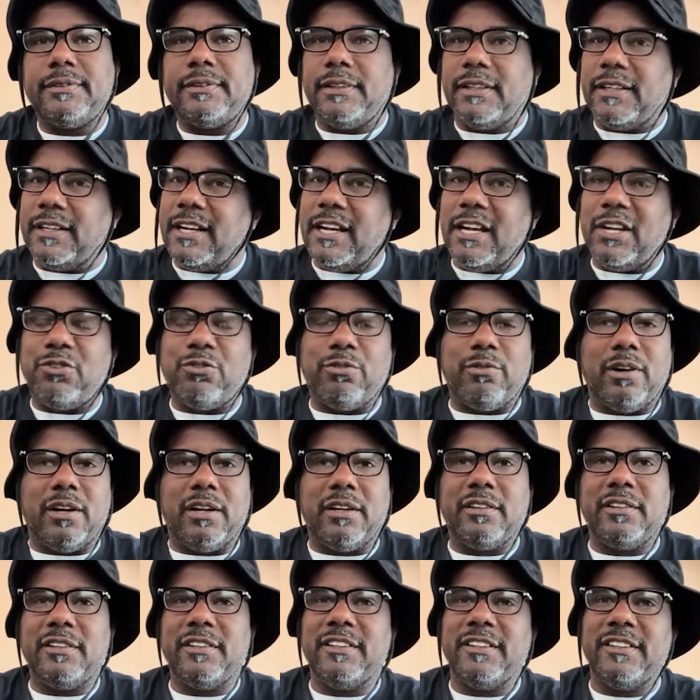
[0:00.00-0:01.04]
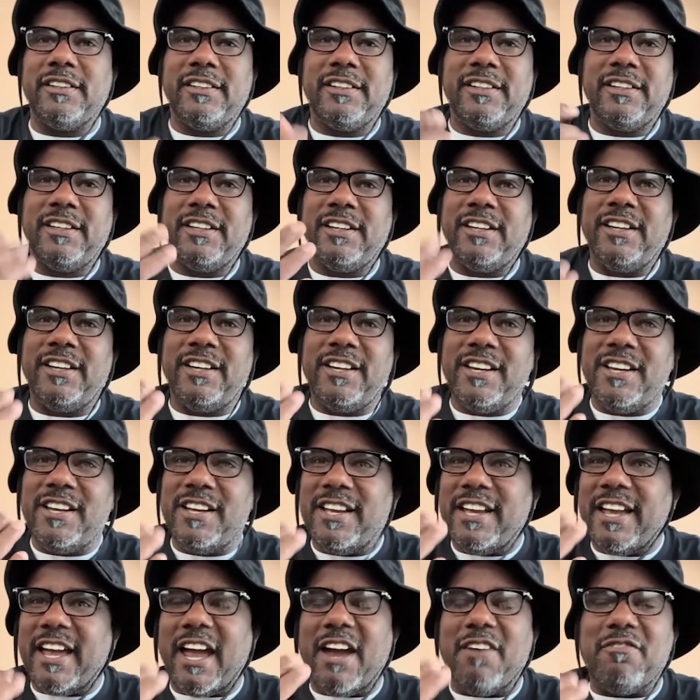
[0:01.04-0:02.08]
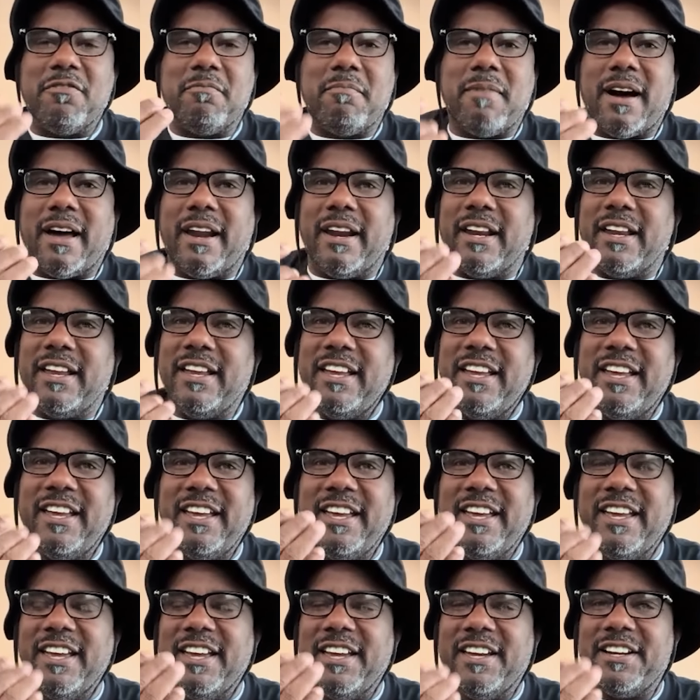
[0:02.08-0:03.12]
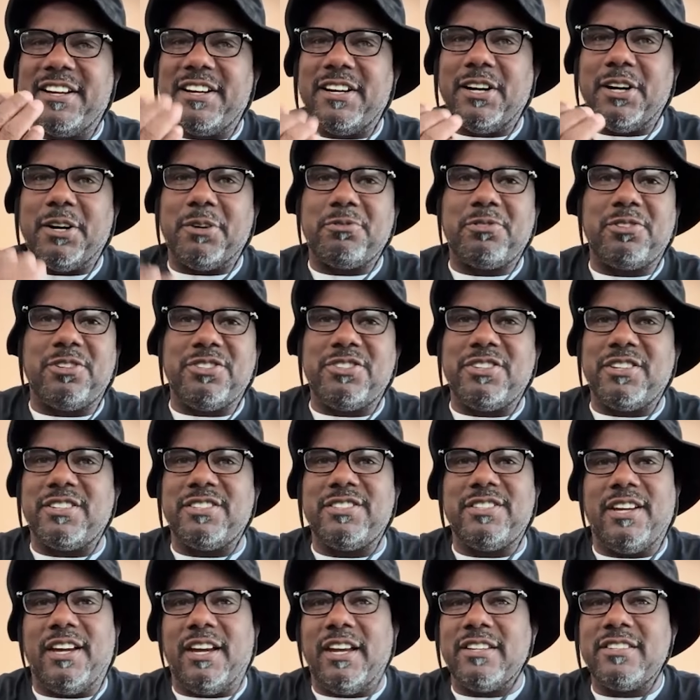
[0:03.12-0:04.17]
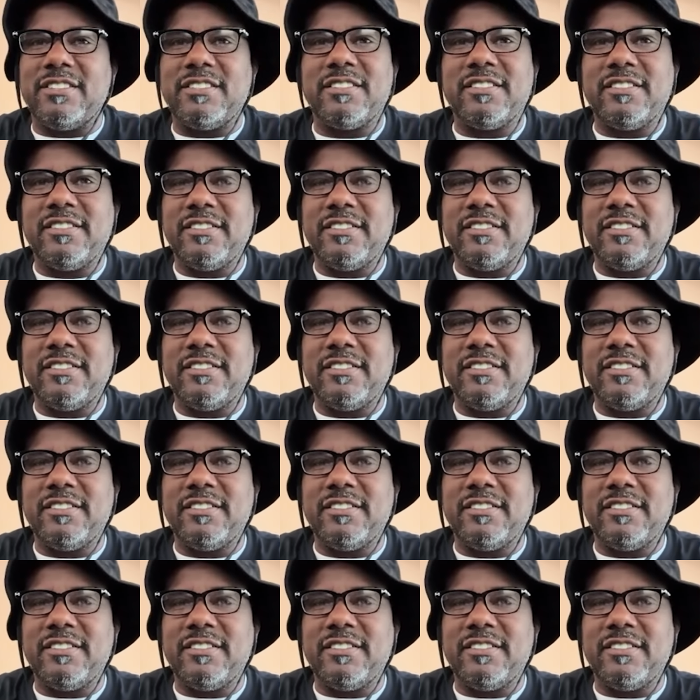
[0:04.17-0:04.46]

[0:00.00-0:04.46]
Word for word: And guess what? Everybody comes to success.